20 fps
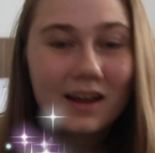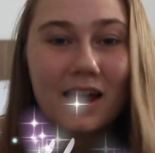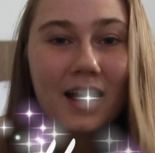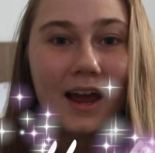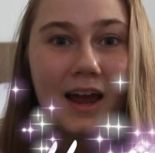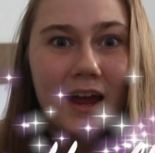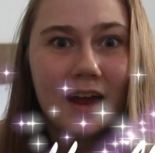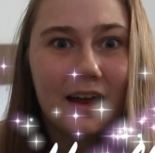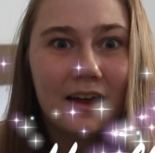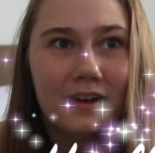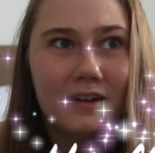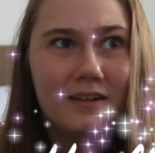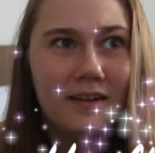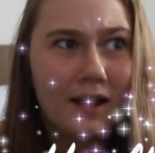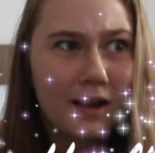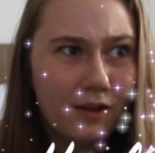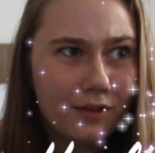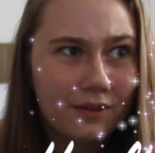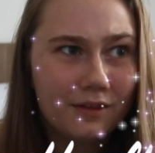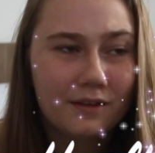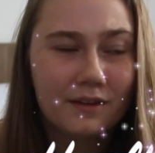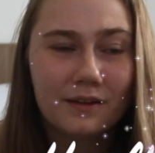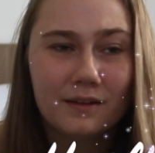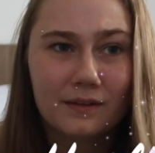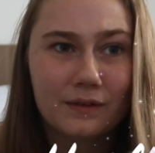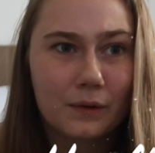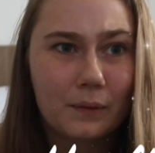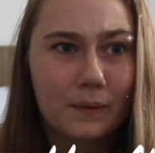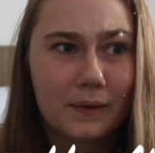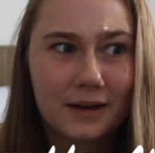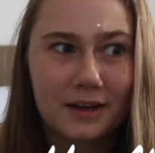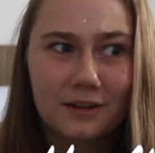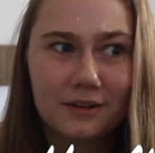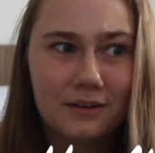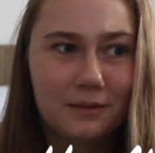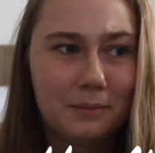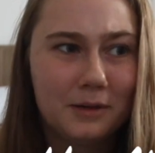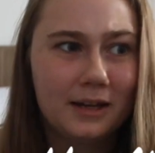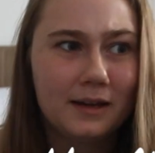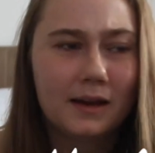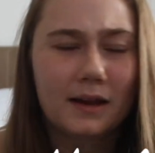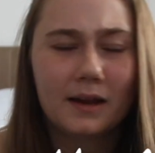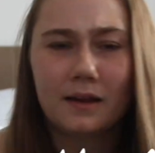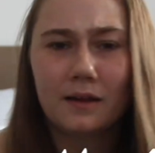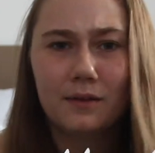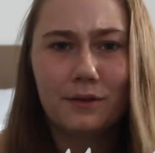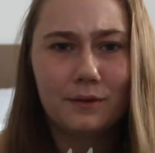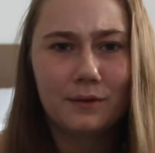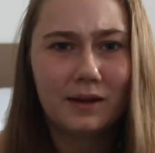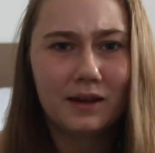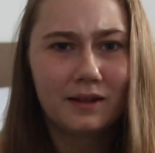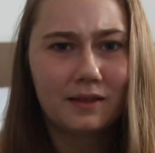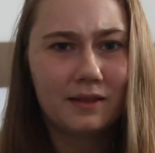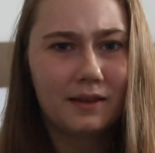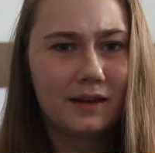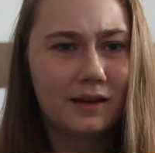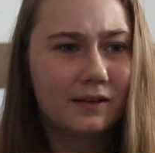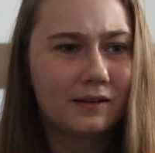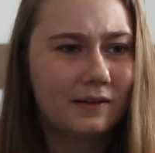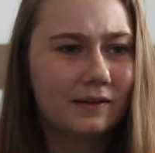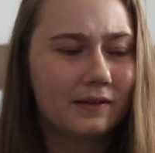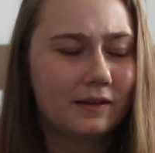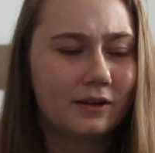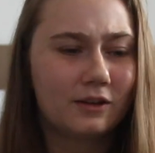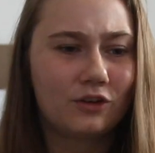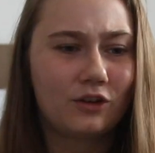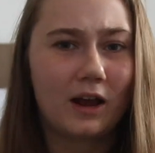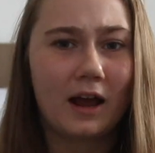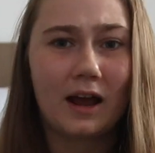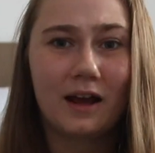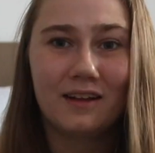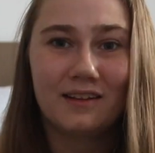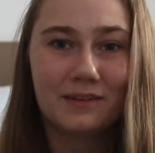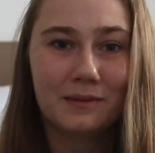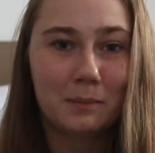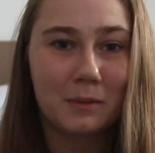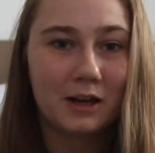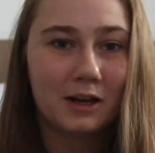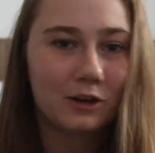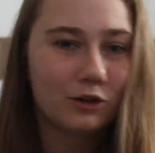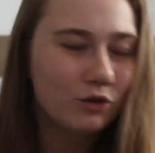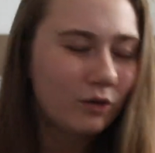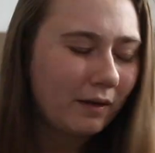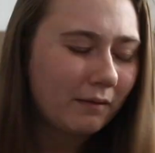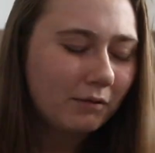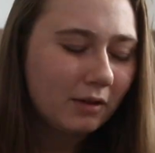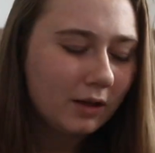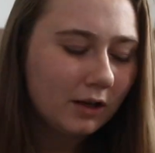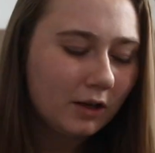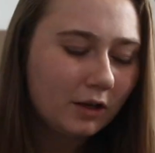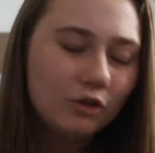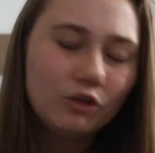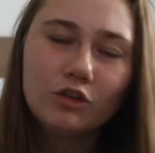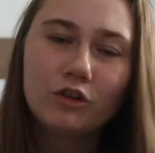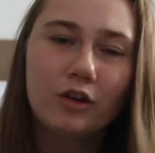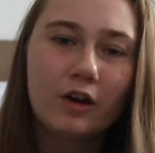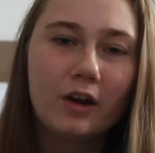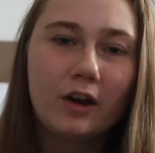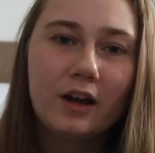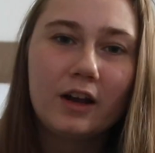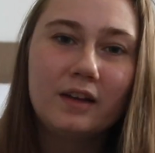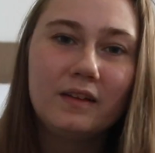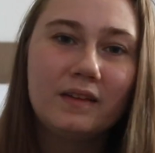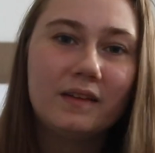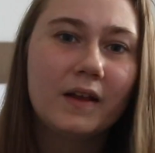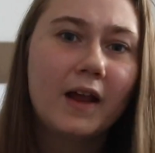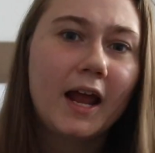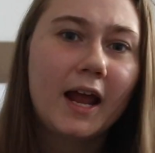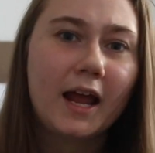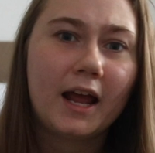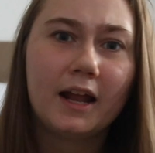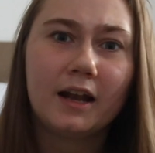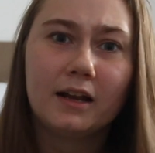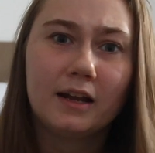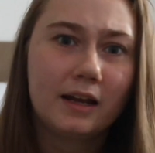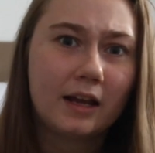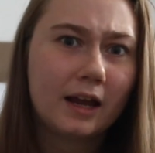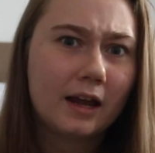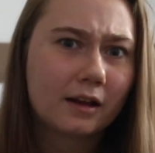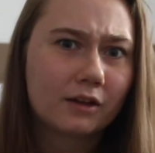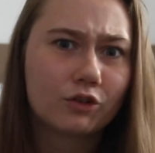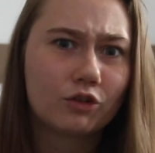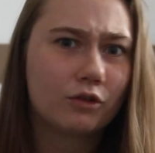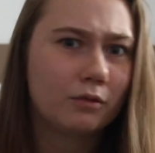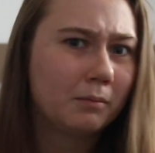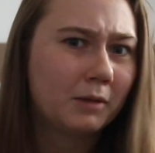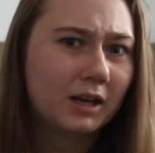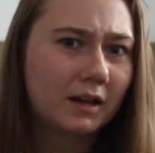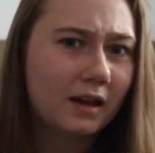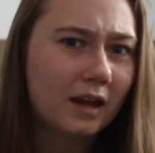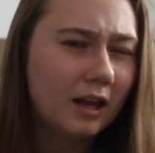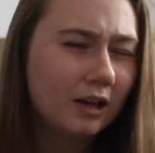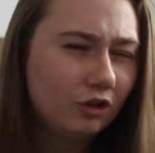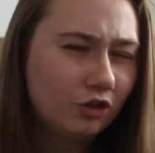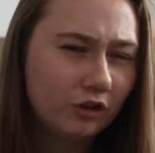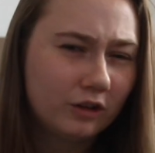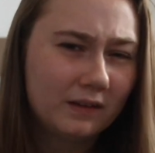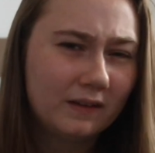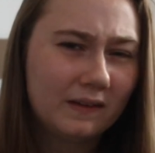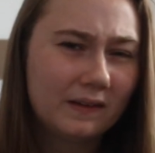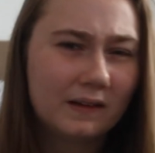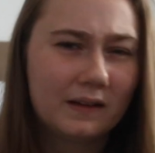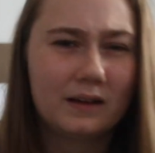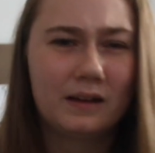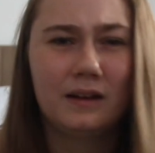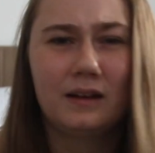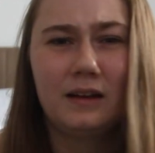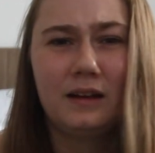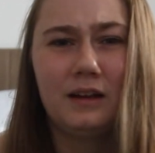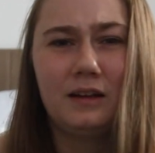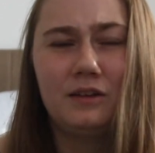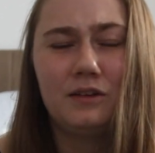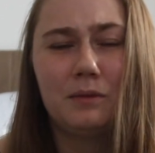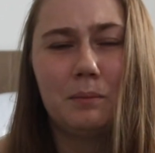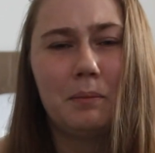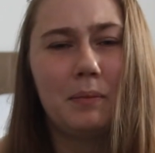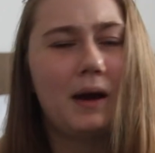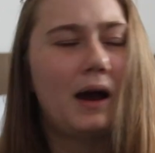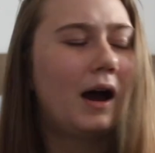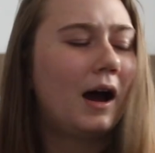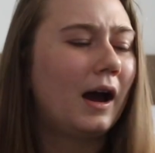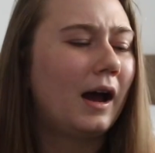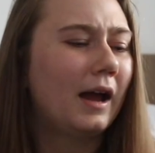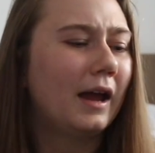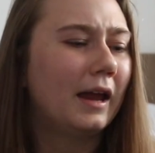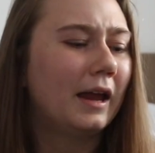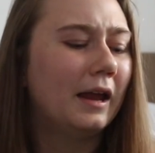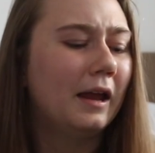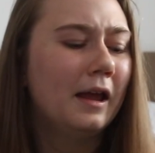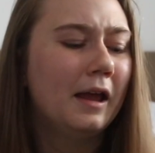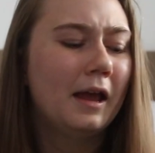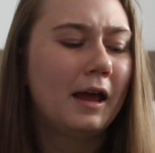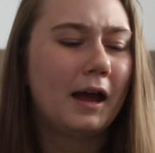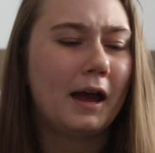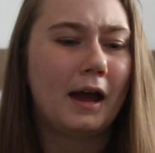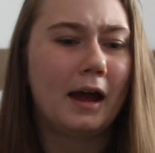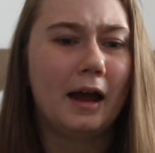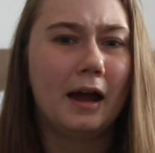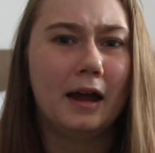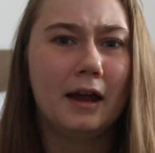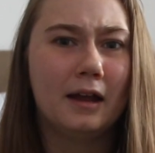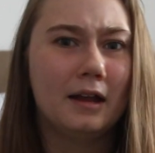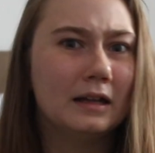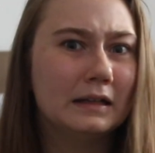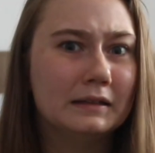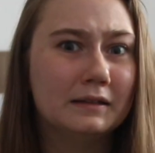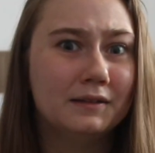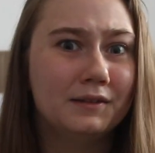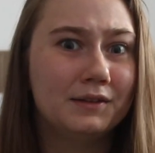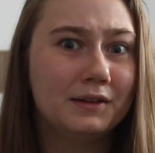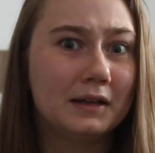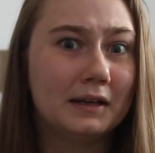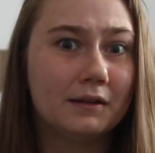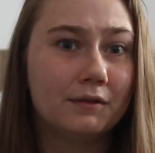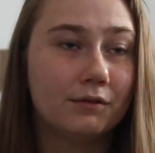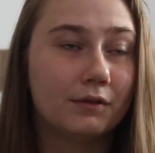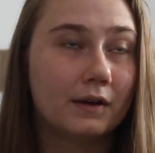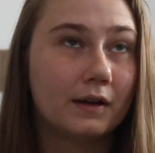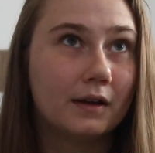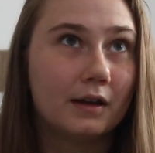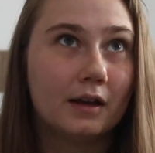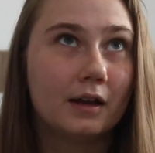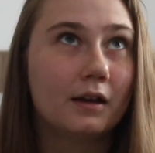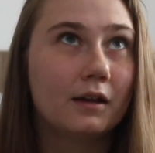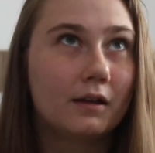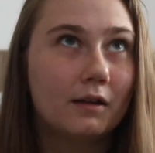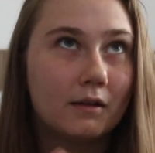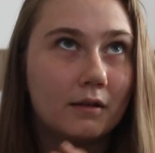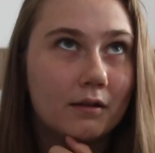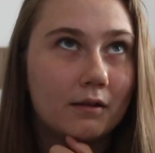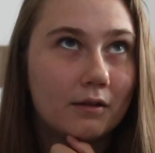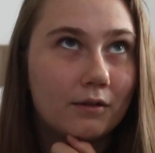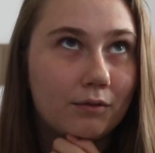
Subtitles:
And health is going to be including things such as my travel insurance, any extra medications that I need to buy, and if I, God